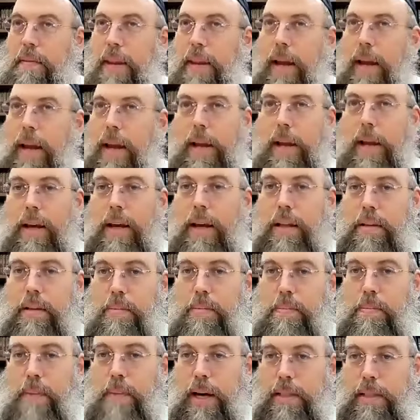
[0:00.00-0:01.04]
I can't
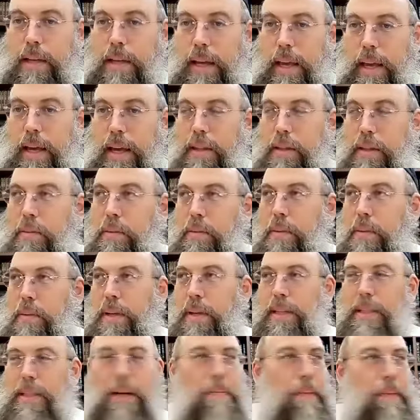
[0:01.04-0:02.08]
pass, I can't do it
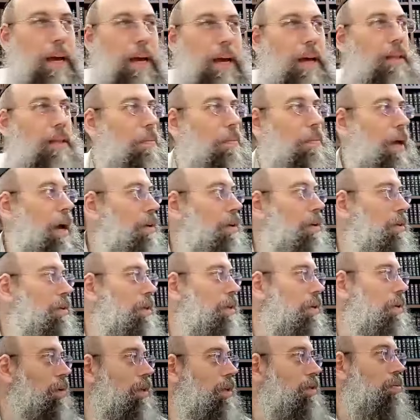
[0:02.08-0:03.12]
because I may end up
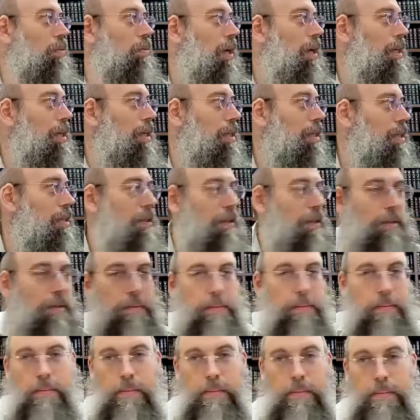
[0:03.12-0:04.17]
counting one twice.
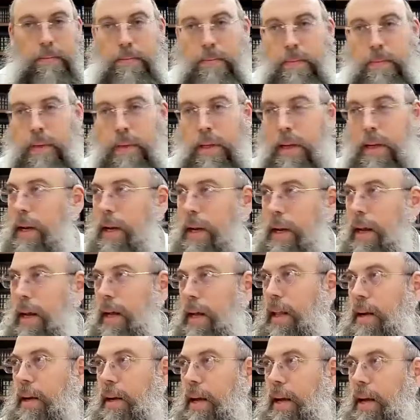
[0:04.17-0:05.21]
You're not
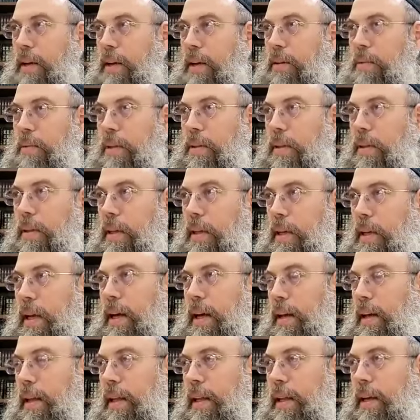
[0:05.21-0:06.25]
allowed to count one. You
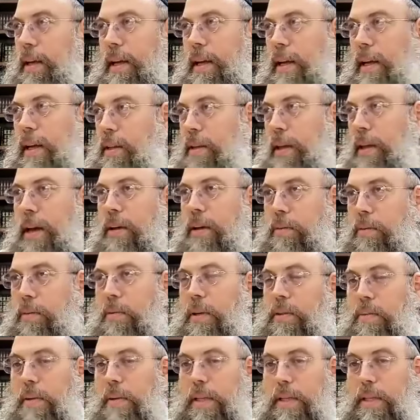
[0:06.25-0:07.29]
can't, can't count
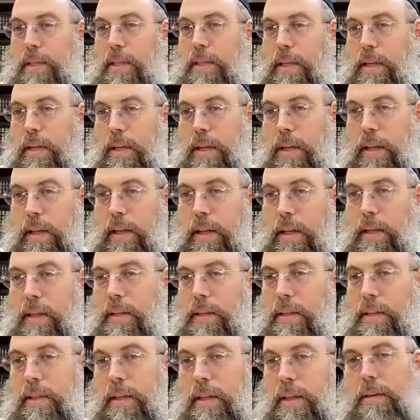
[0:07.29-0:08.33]
one twice.
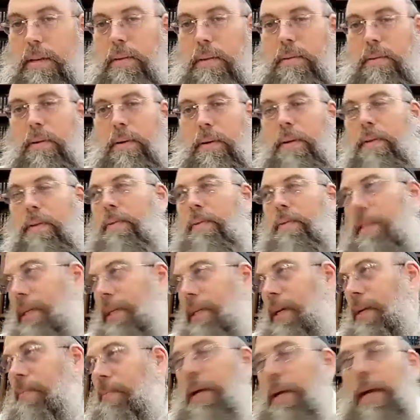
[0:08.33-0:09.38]
So it's
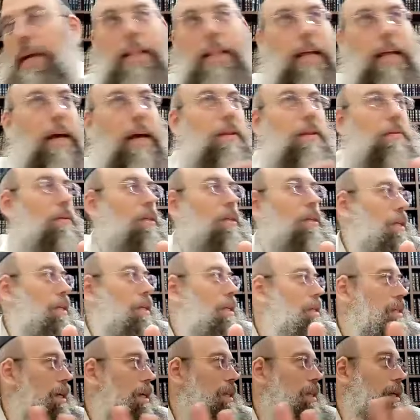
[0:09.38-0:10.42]
going to be, in the end, we're just going
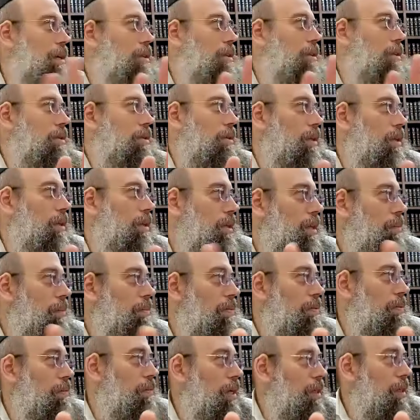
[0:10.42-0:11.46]
to say that it's all exempt
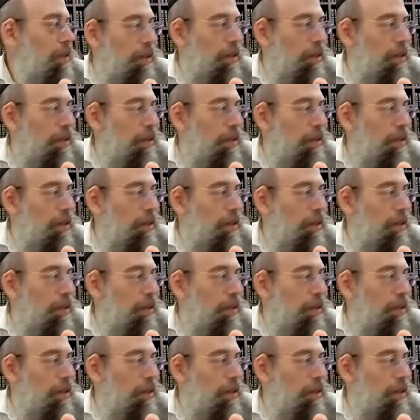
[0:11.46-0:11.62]
from my.